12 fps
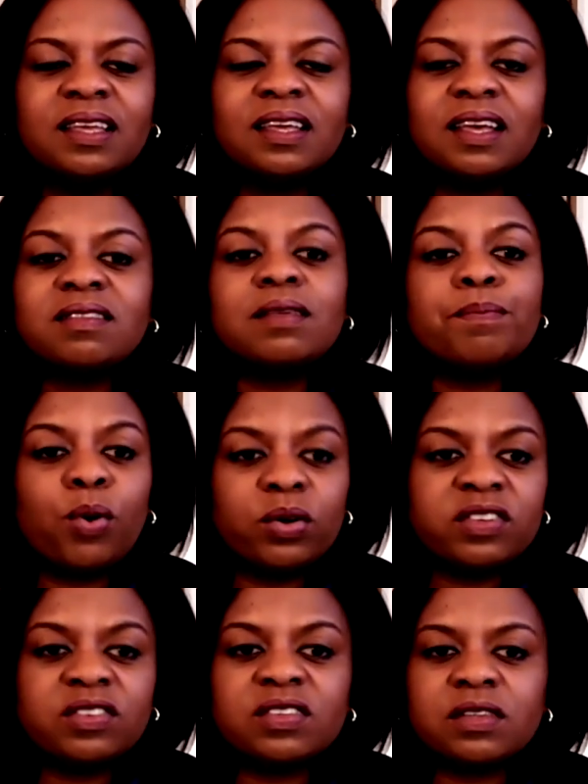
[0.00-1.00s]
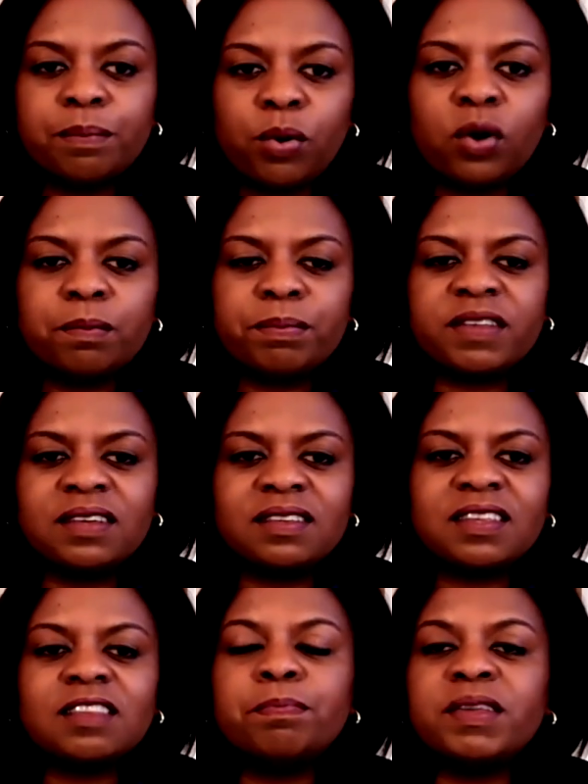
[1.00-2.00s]
It's important to support business
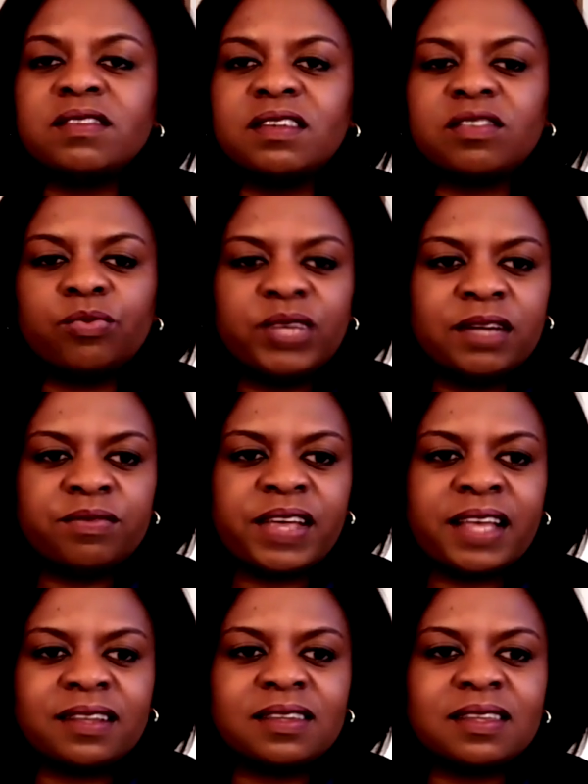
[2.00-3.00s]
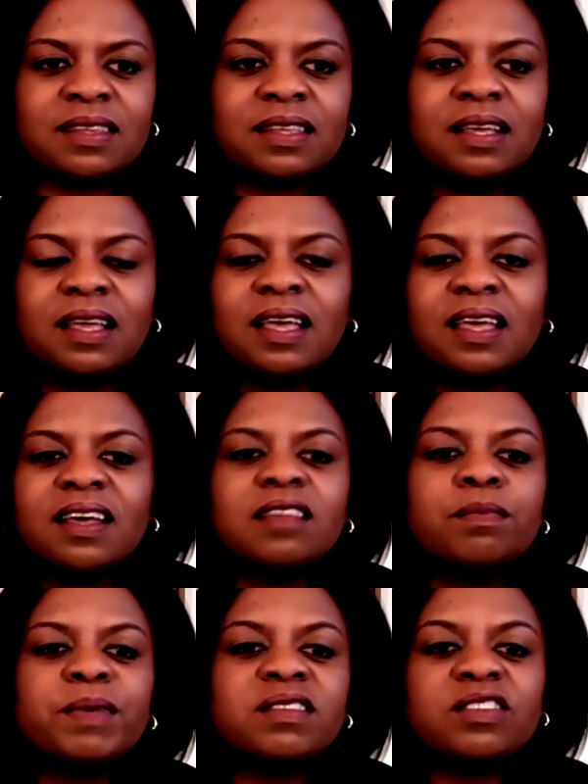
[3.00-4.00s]
as business reinvents, as
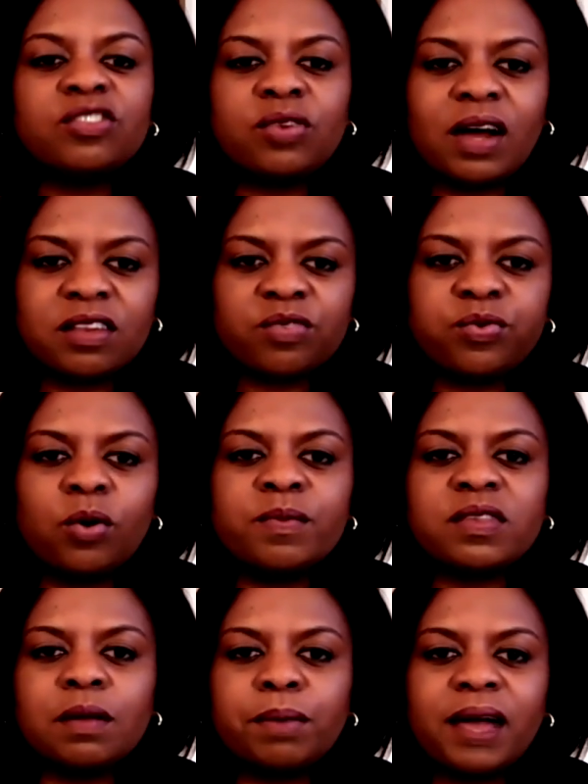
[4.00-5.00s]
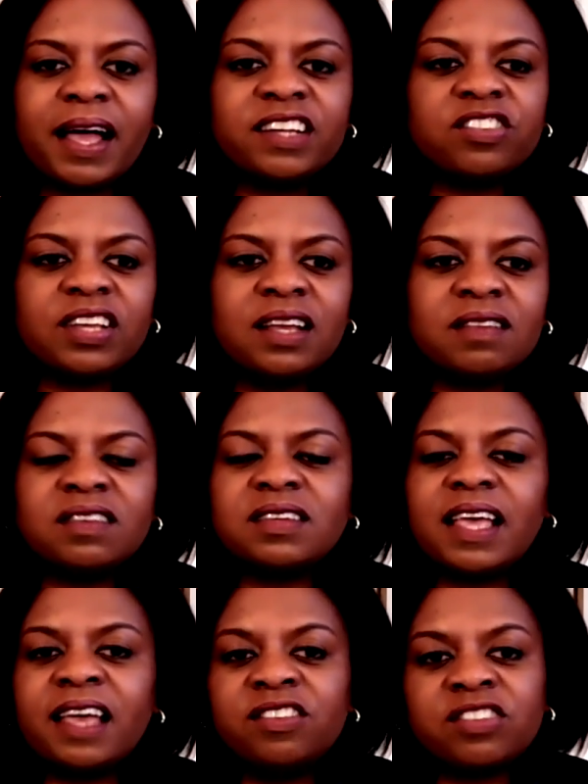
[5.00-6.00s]
business transforms supply chains into
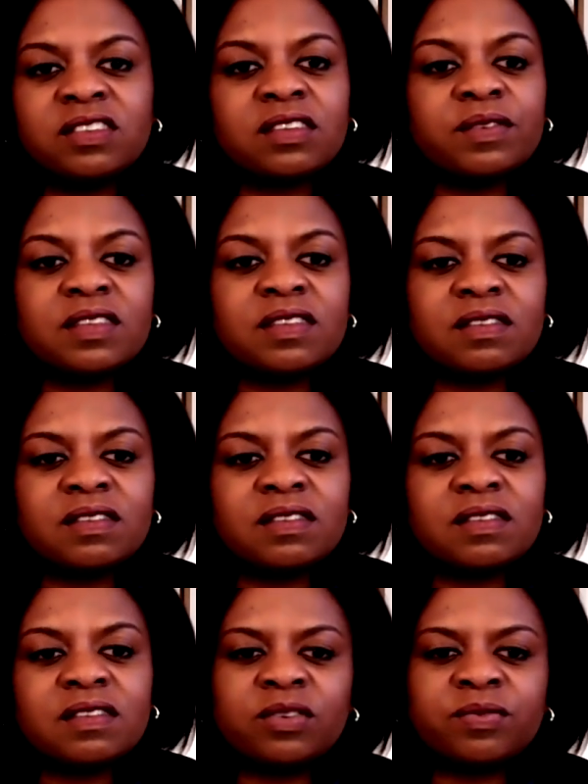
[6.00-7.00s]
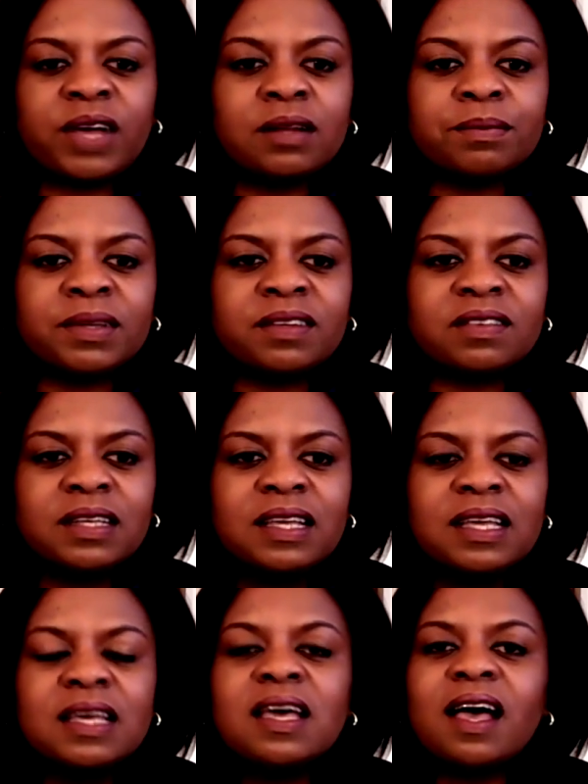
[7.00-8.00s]
engines of sustainable development,
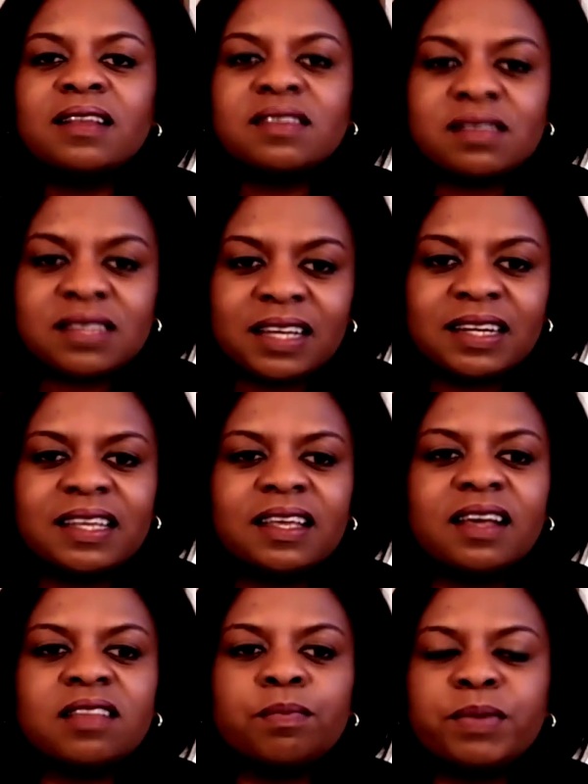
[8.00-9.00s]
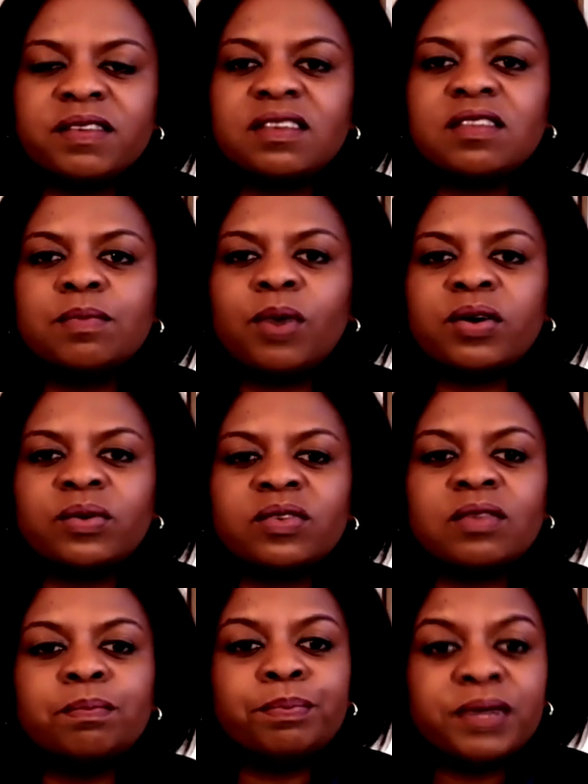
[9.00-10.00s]
and certainly as business models
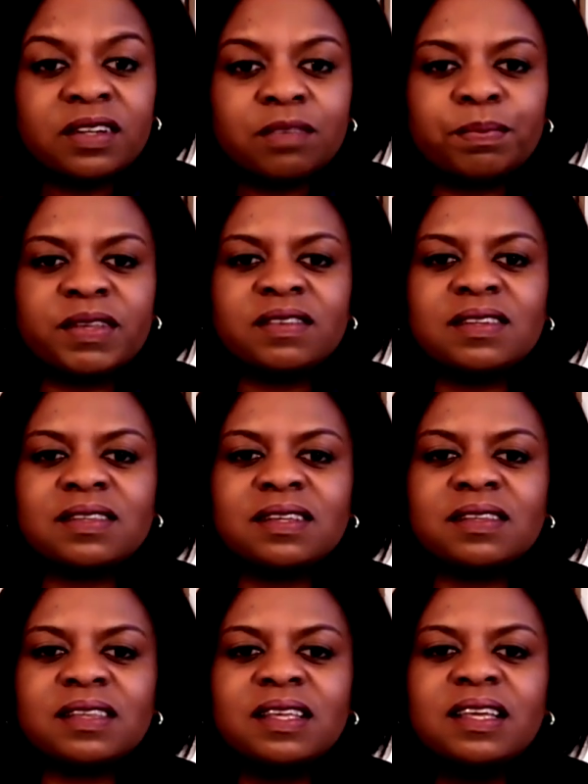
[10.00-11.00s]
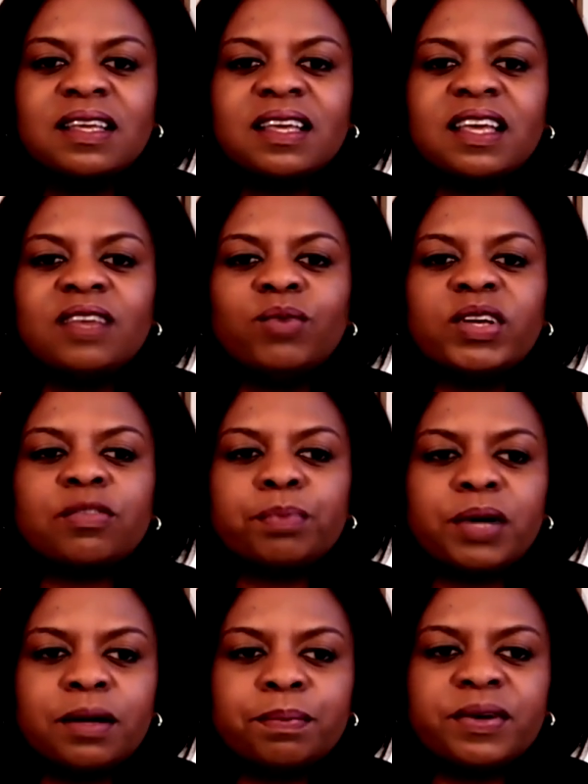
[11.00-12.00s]
build businesses in which
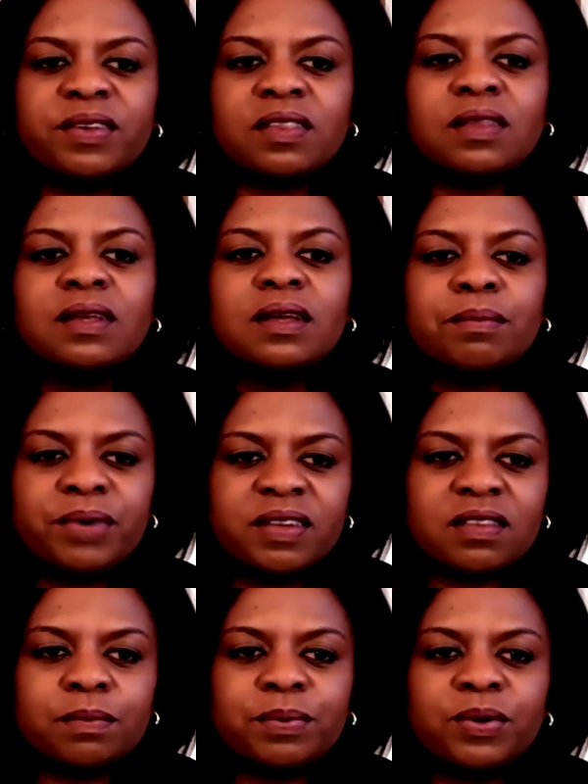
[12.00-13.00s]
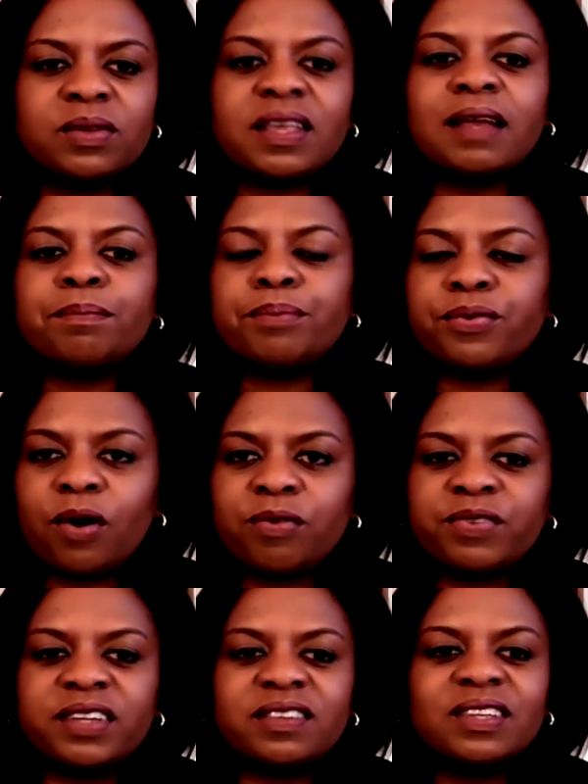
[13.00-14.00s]
purpose, principles, and
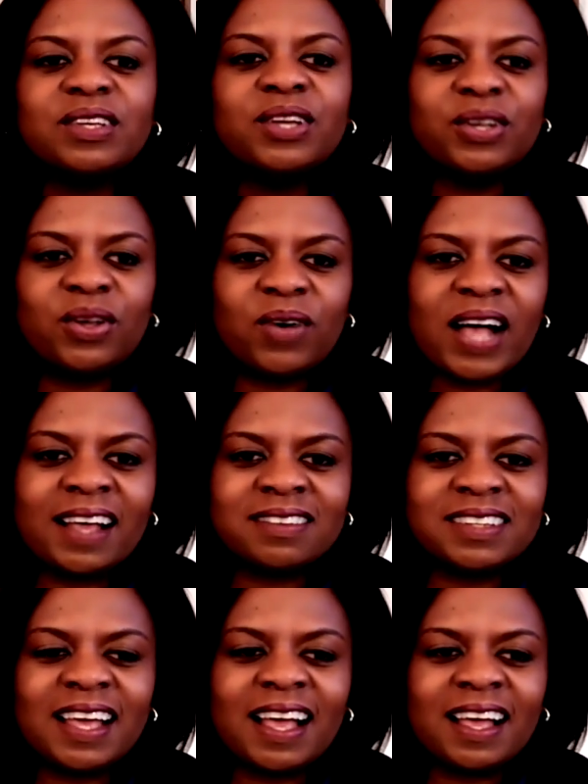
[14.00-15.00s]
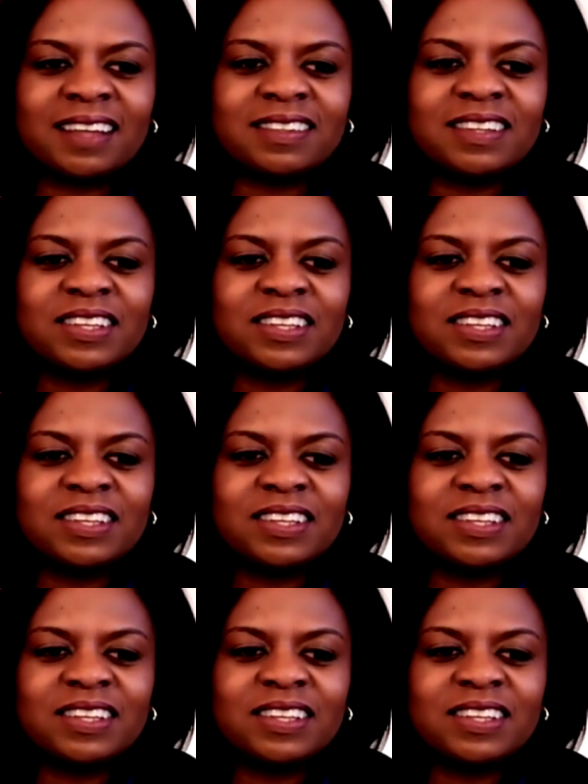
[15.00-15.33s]
profit go hand in hand.